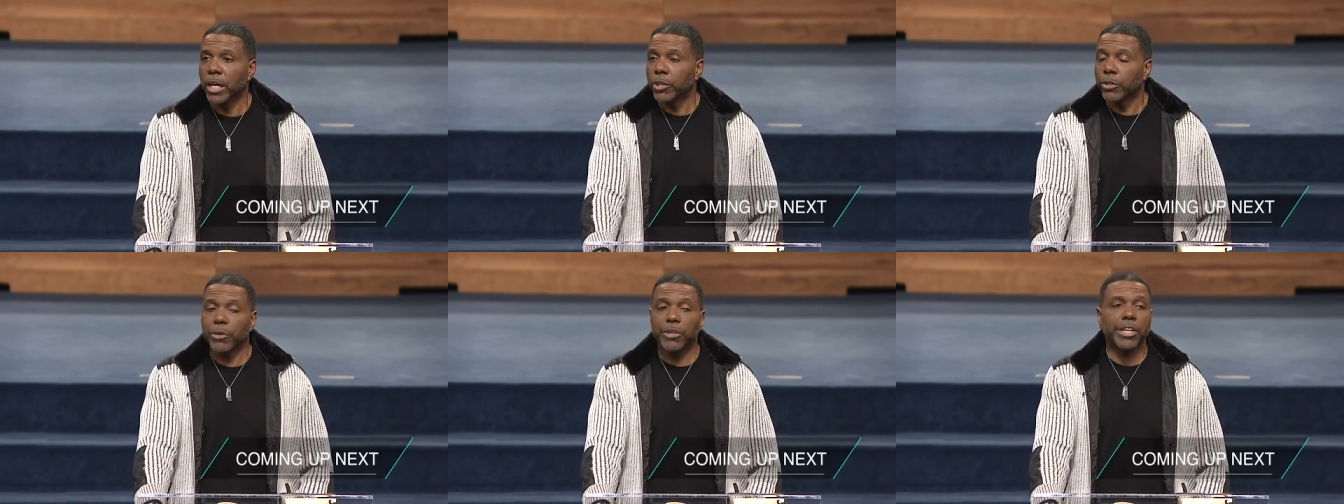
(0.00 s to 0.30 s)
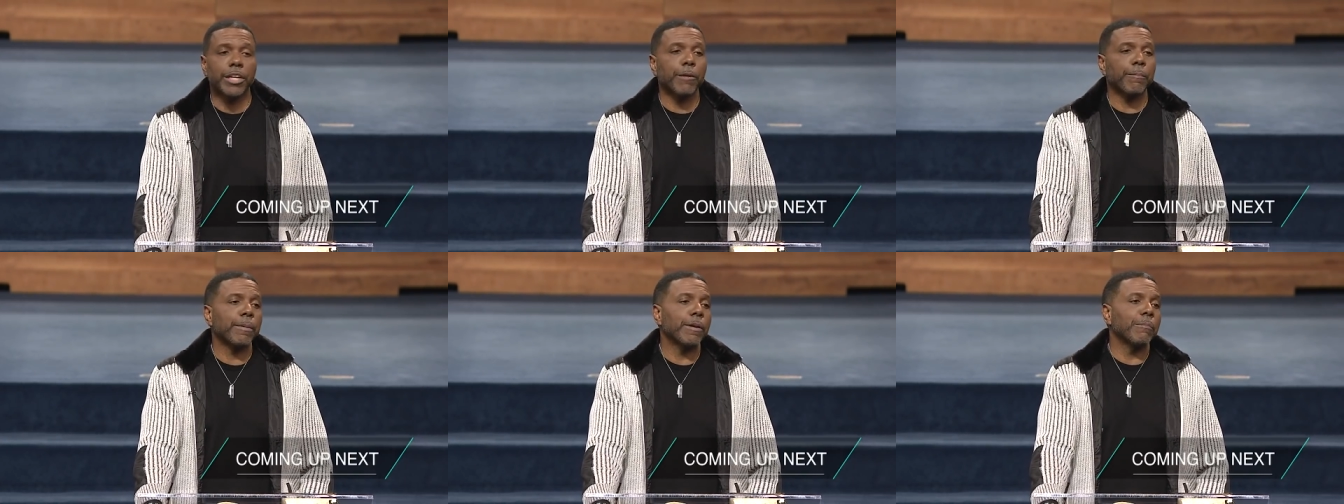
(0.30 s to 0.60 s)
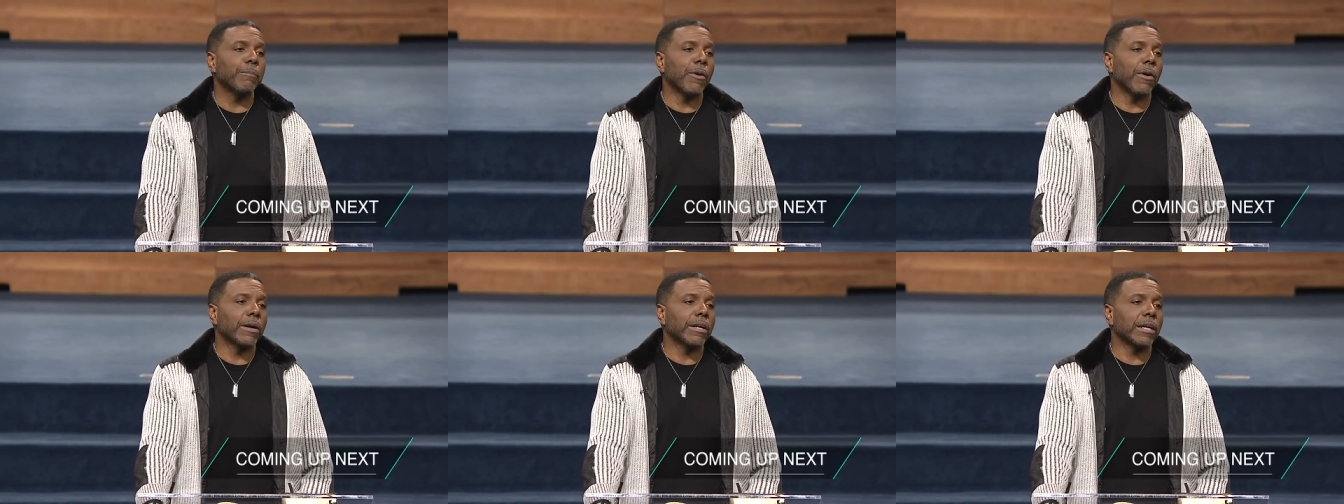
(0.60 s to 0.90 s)
You can get up in
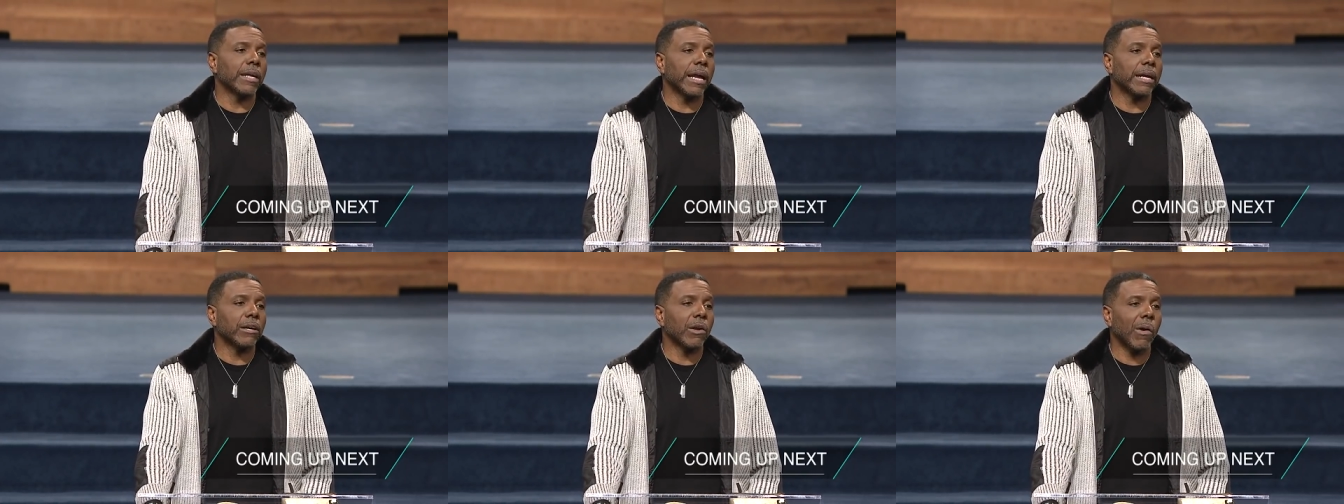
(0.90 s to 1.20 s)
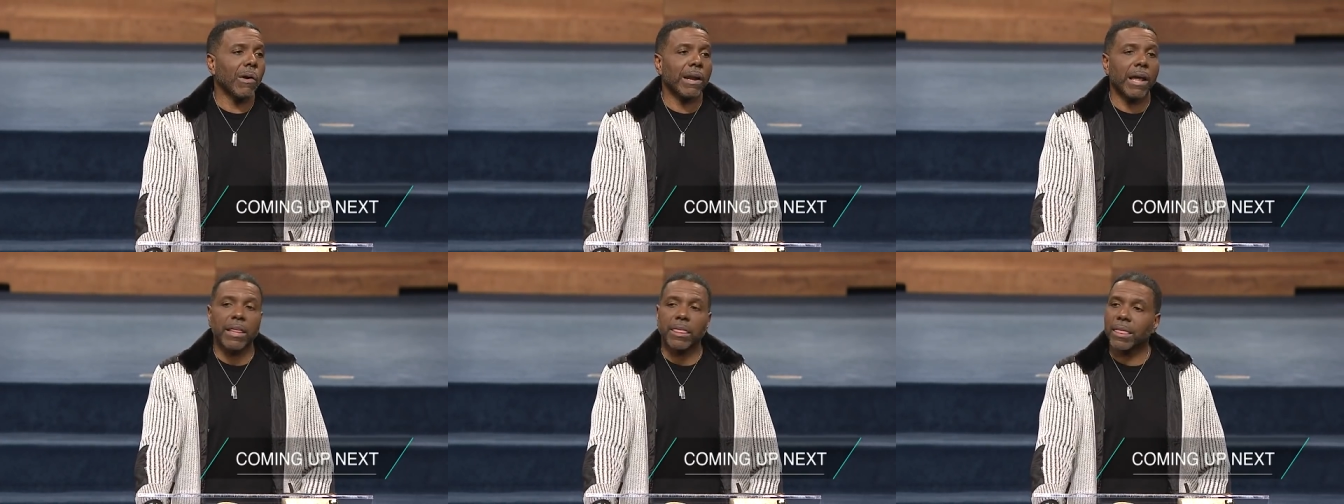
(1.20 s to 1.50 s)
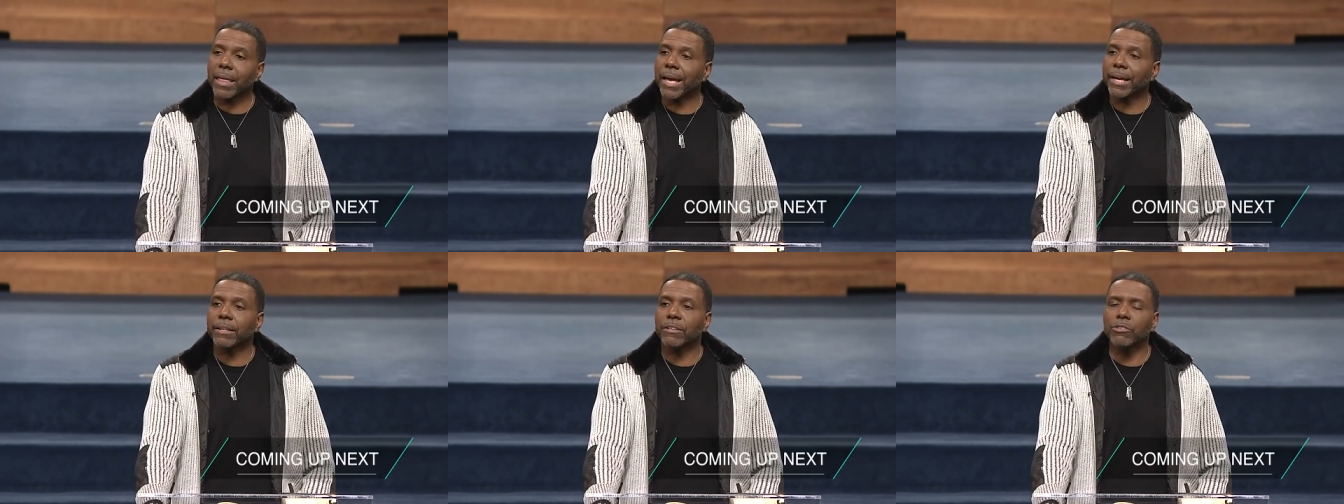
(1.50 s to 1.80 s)
the morning like, Lord, I
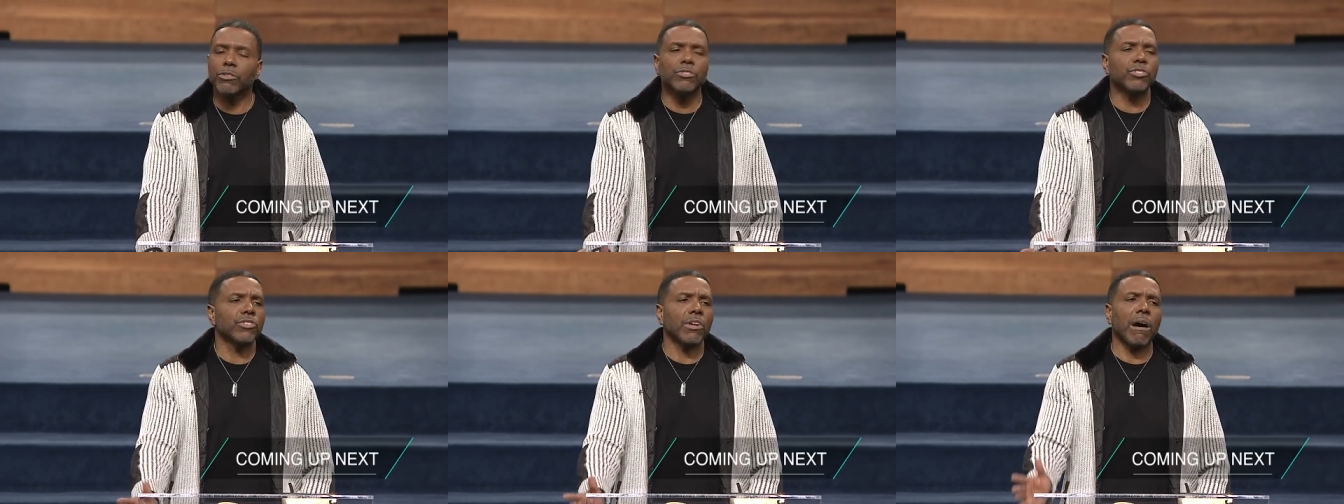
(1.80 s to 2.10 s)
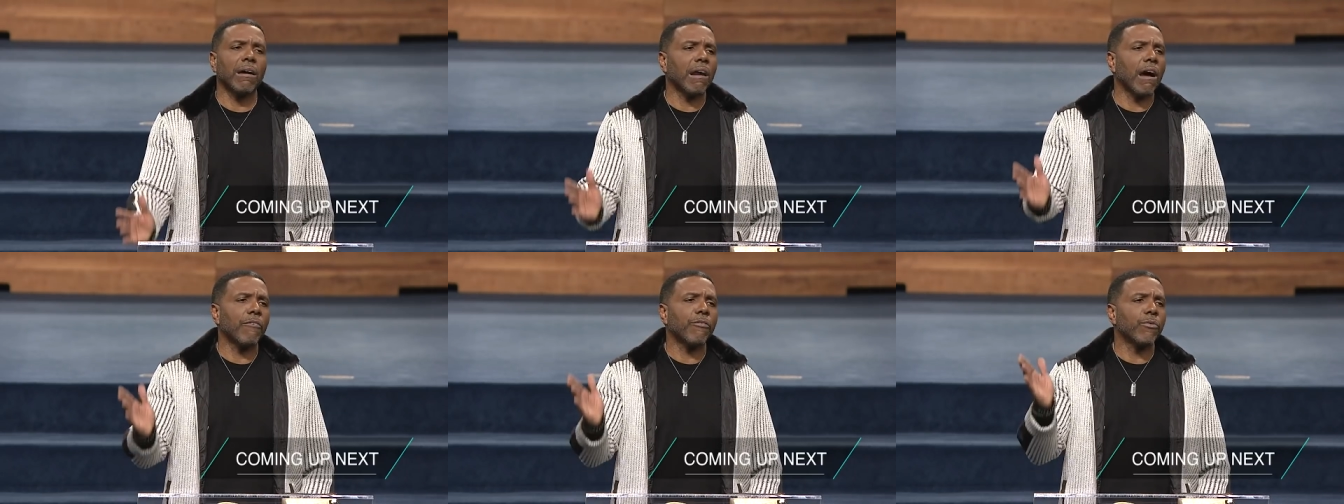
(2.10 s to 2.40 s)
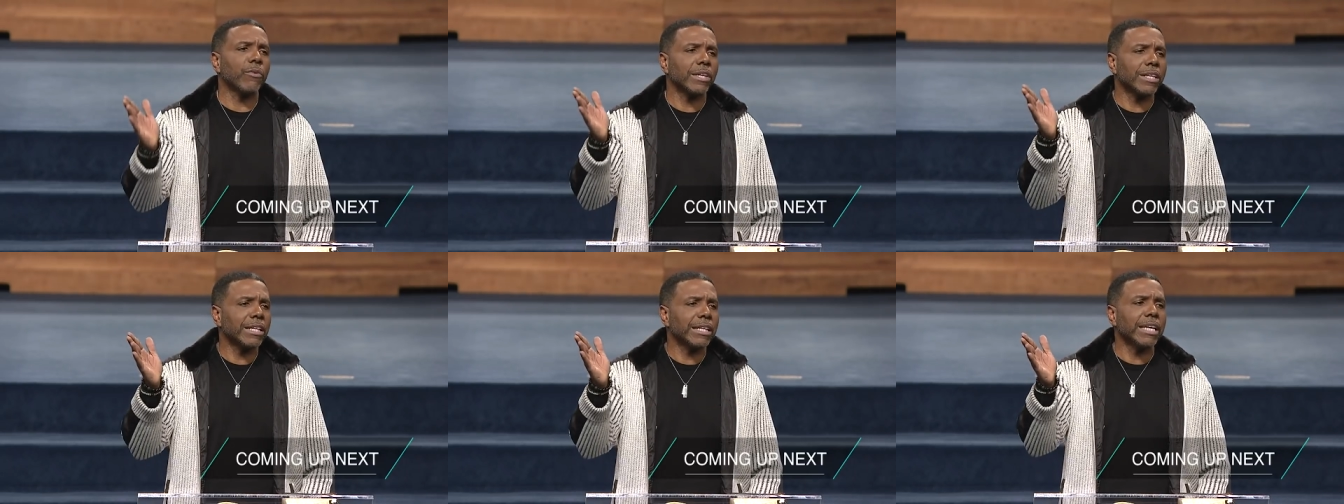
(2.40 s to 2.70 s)
thank you. You can start off
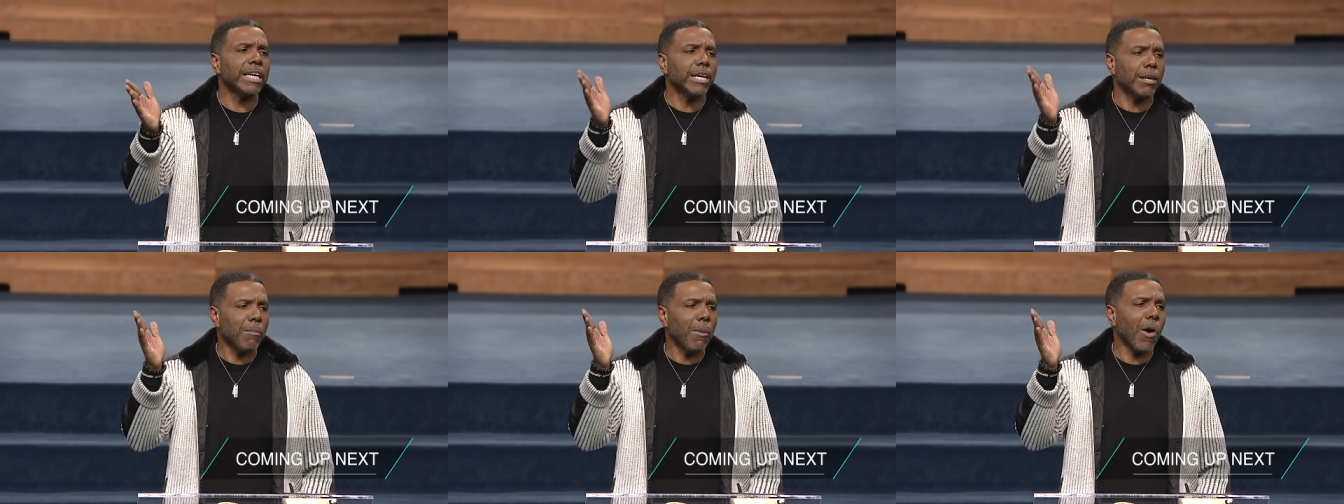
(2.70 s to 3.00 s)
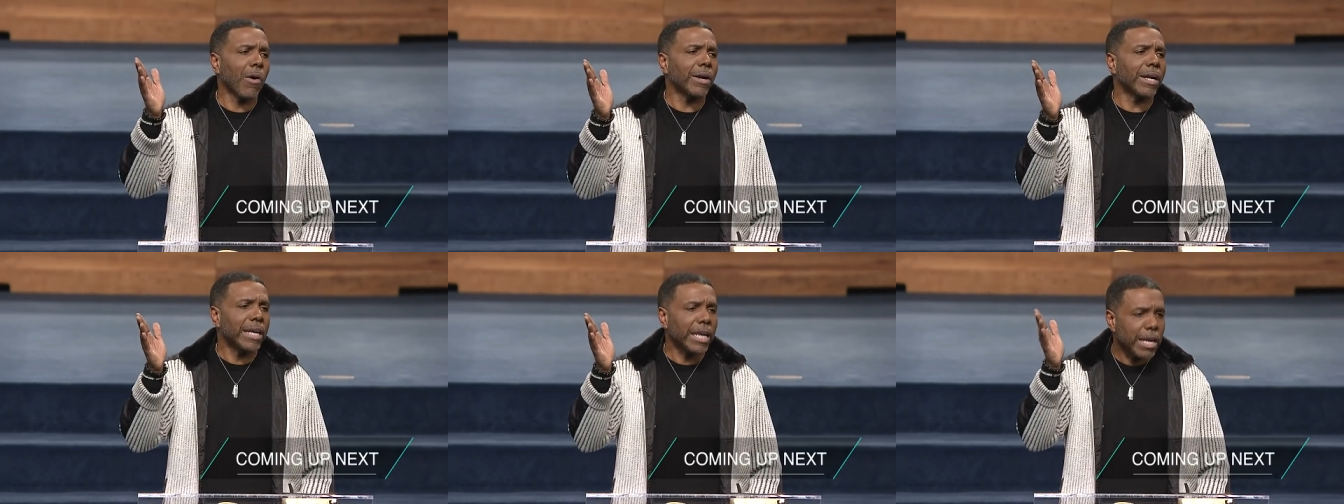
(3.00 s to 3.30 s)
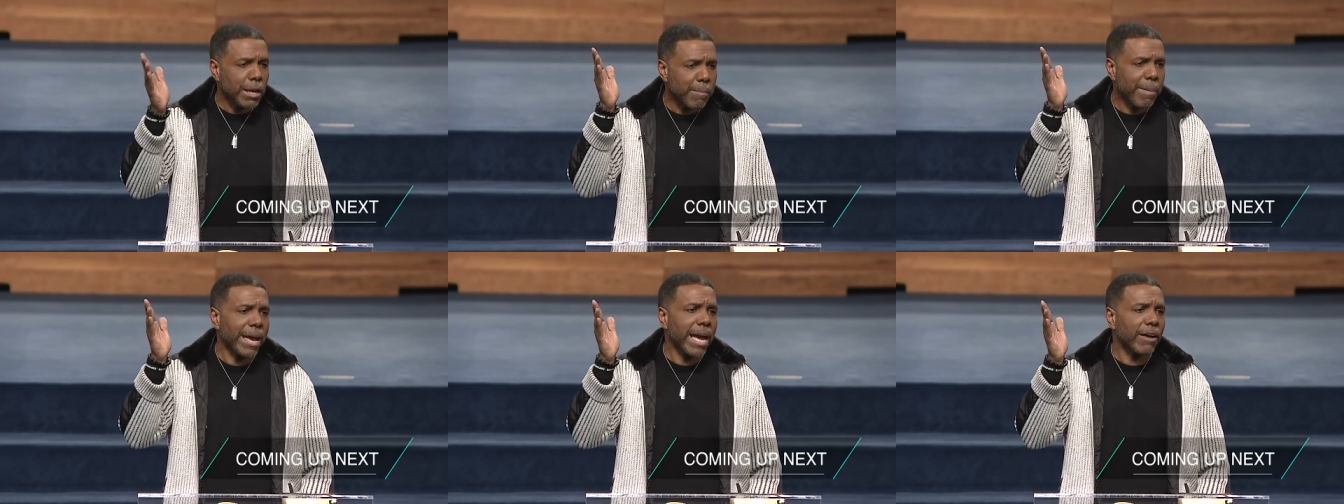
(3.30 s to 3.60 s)
in the morning,
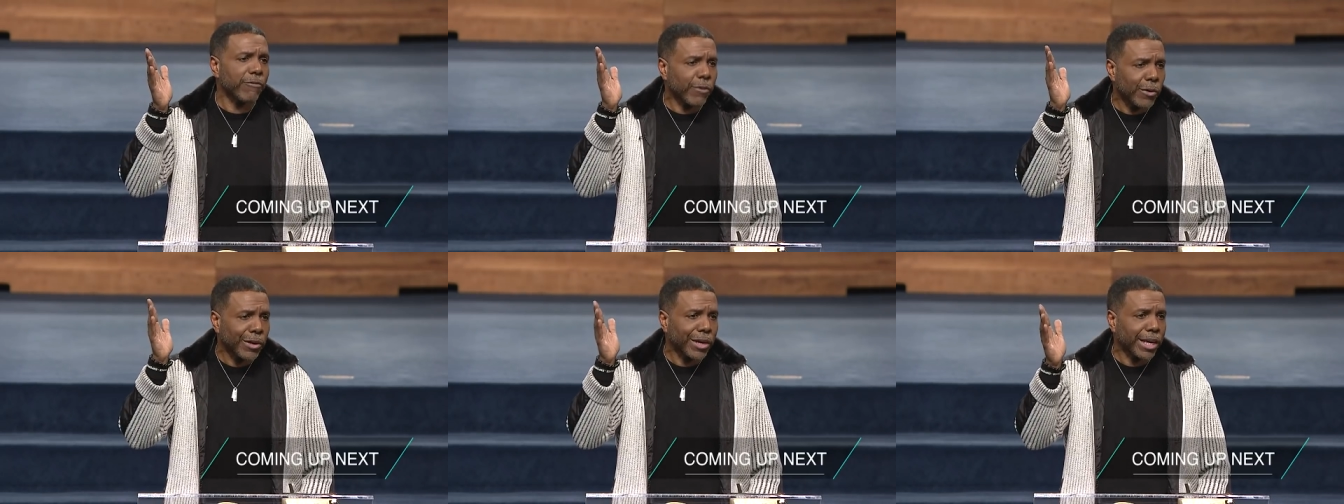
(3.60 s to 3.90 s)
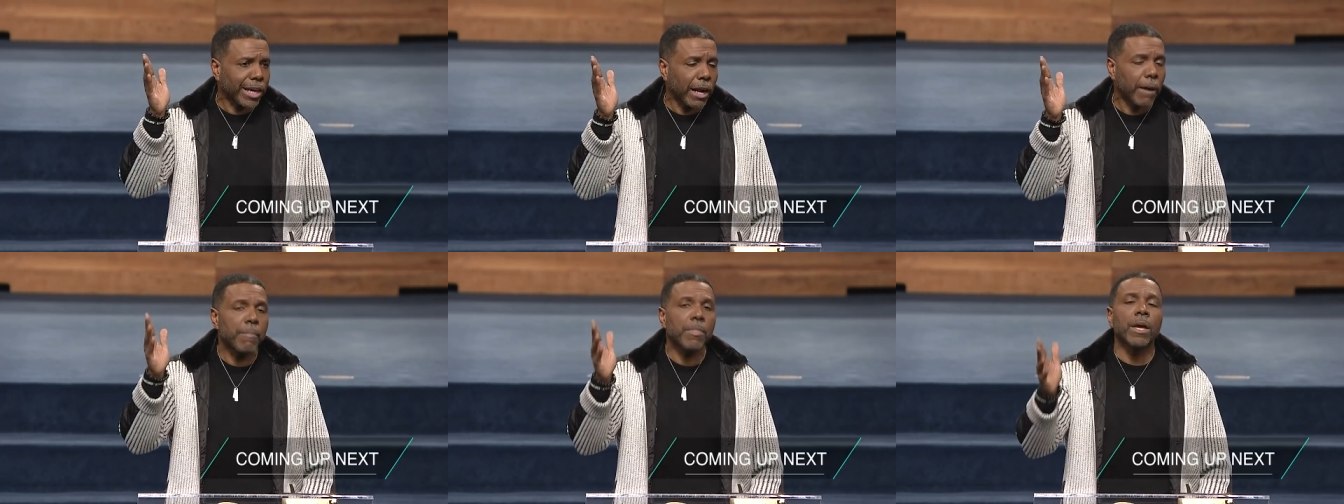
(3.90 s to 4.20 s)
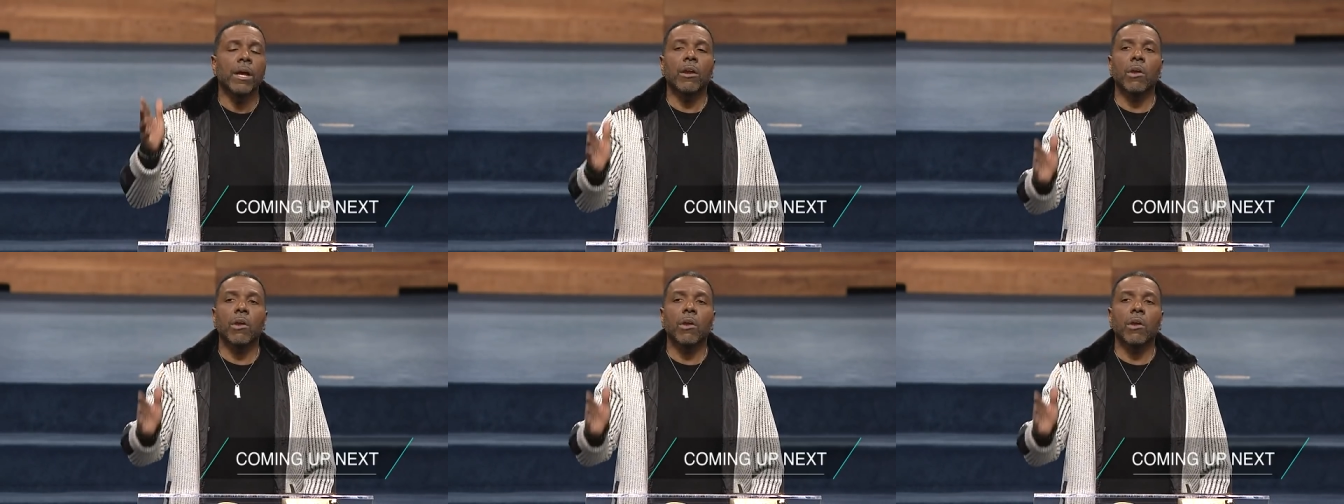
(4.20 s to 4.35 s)
in the bed before you get up.